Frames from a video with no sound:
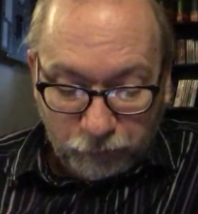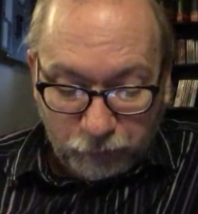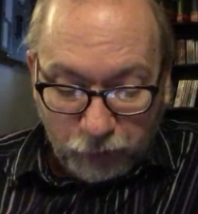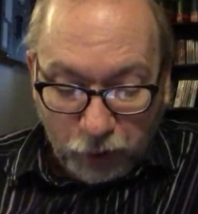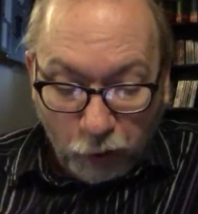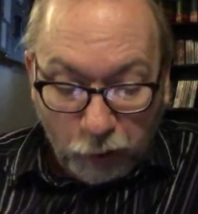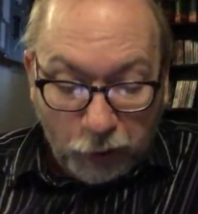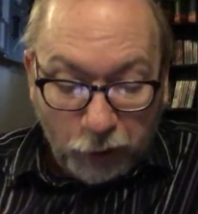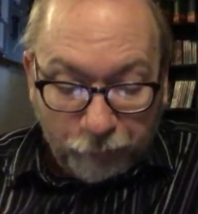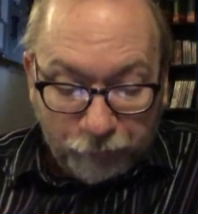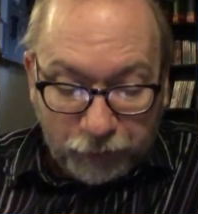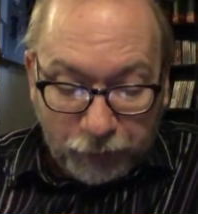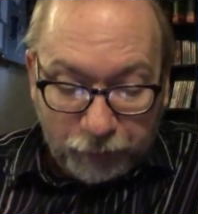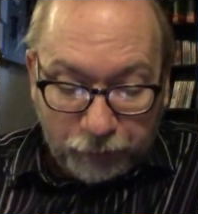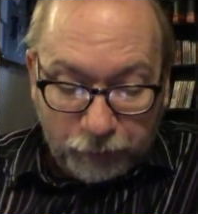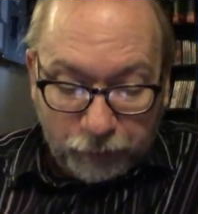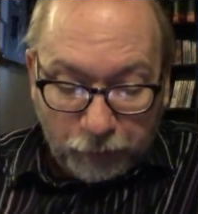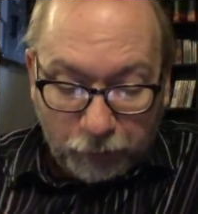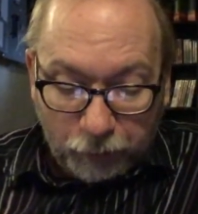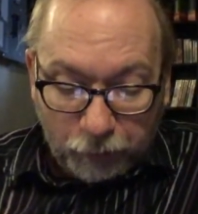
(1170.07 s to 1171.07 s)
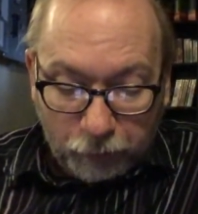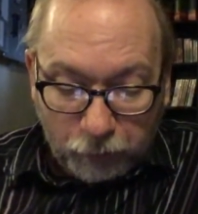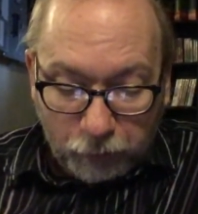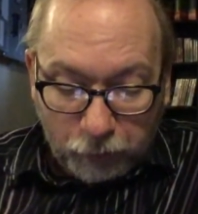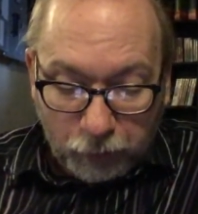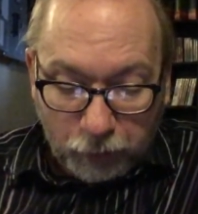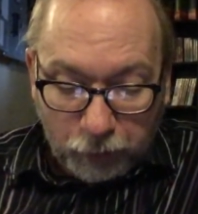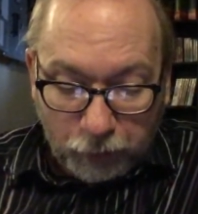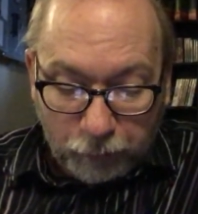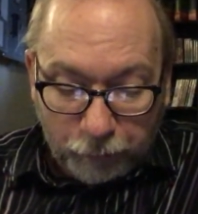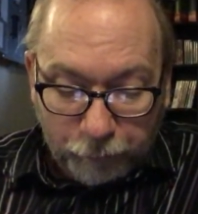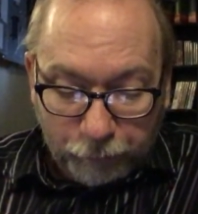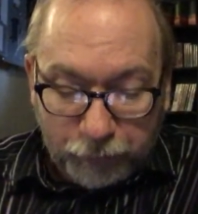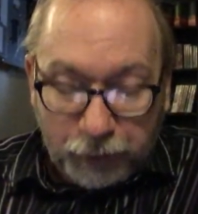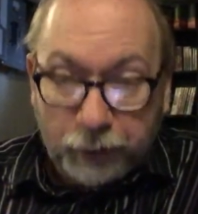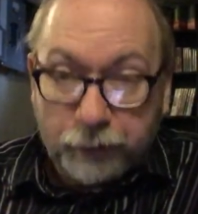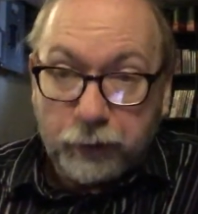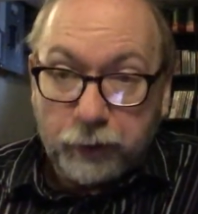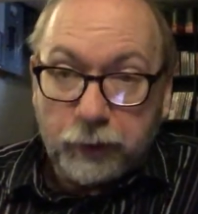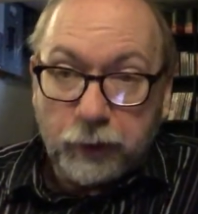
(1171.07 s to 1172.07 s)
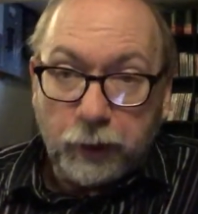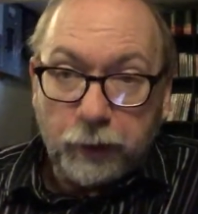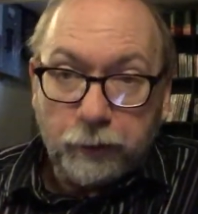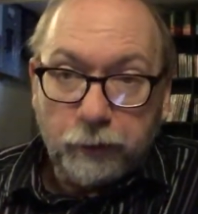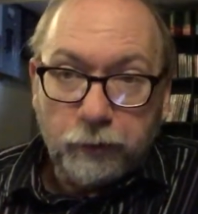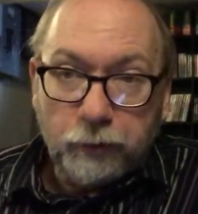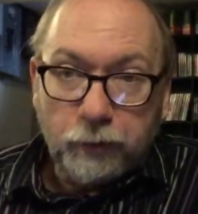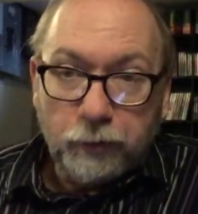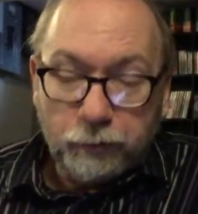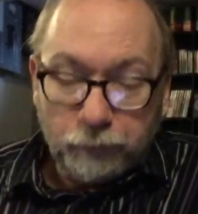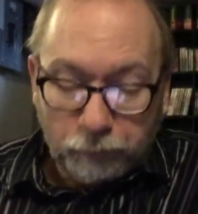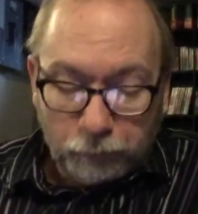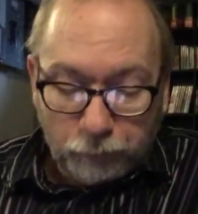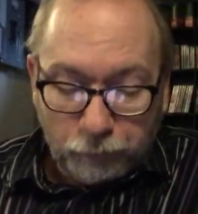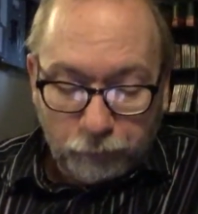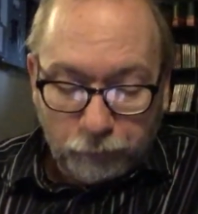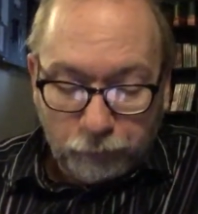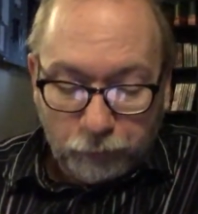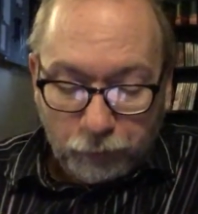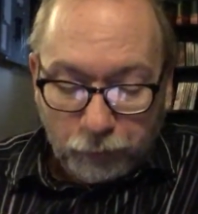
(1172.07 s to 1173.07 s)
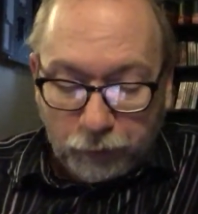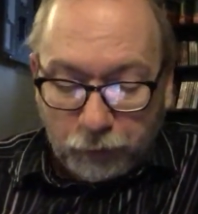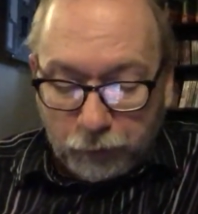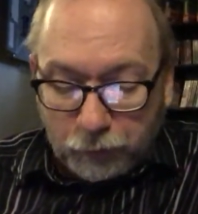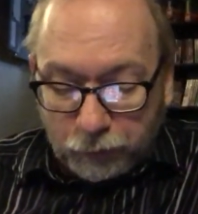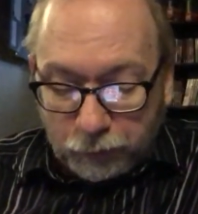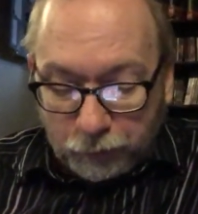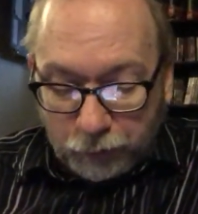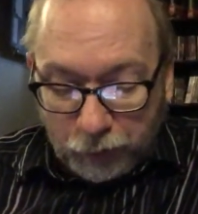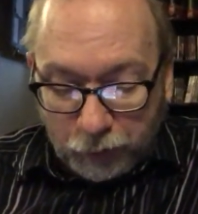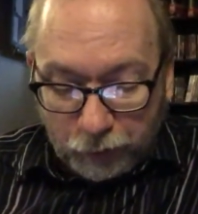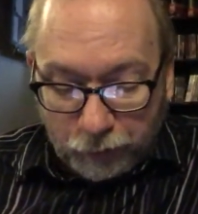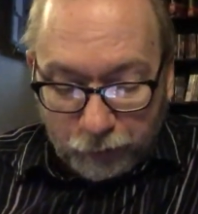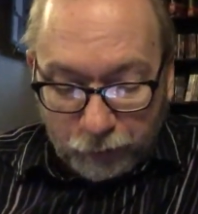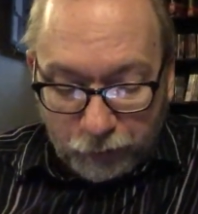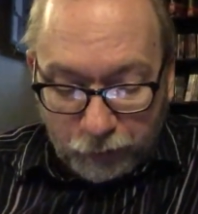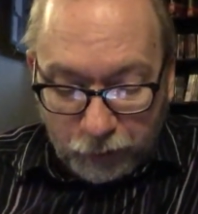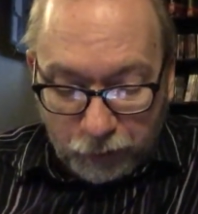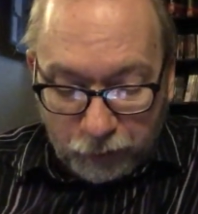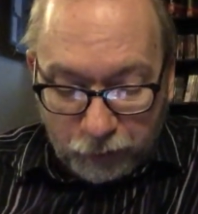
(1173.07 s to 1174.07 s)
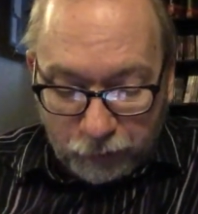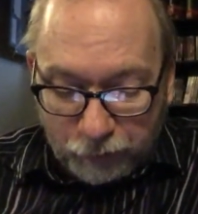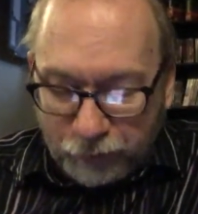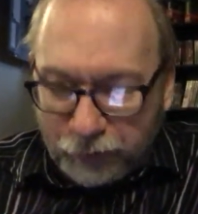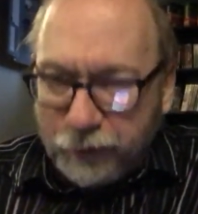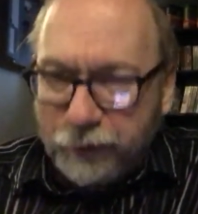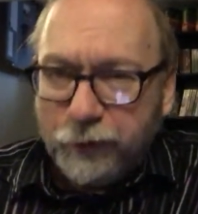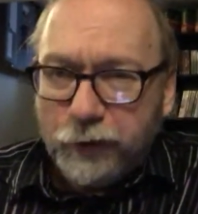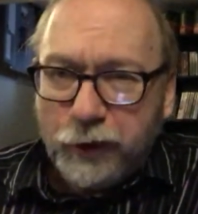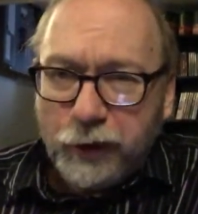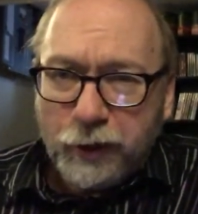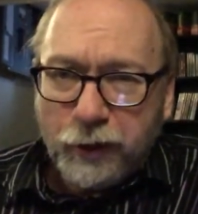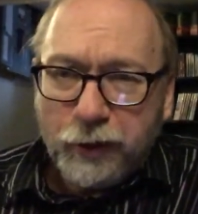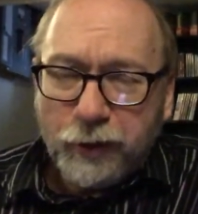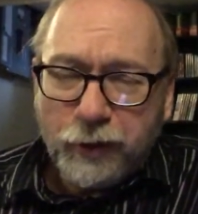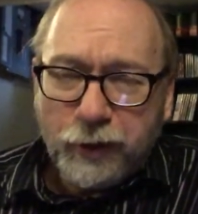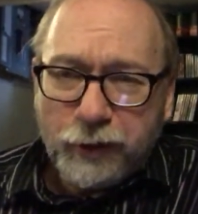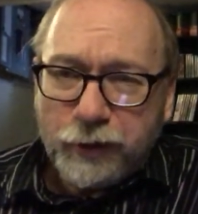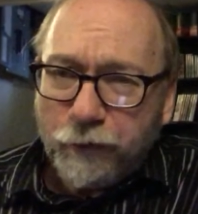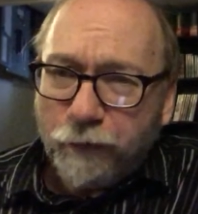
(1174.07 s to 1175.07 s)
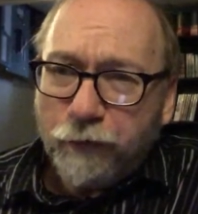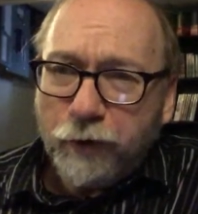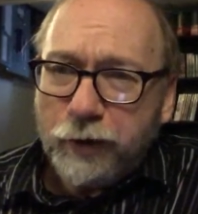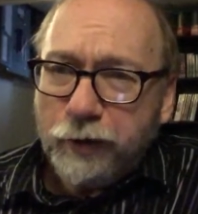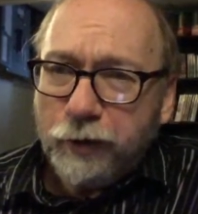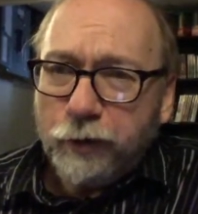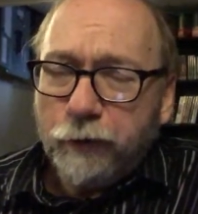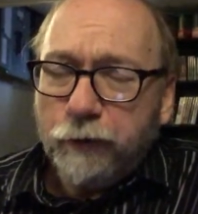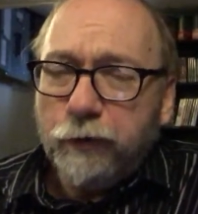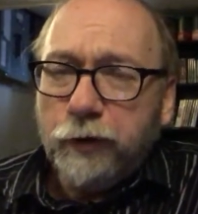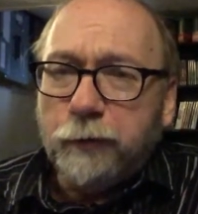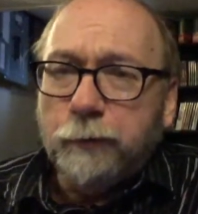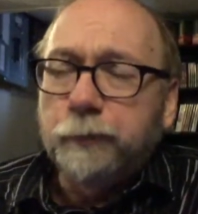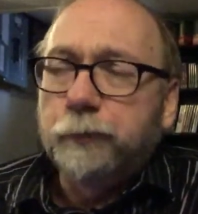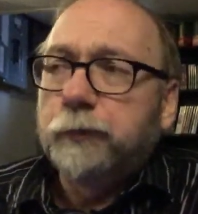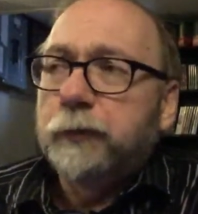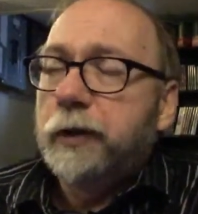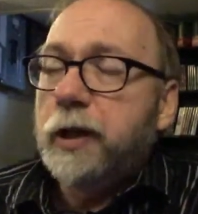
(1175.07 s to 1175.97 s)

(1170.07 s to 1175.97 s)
Oh, I love Satan's Slay, uh, Santa's Slay. Uh, the, uh, it's a fun little film.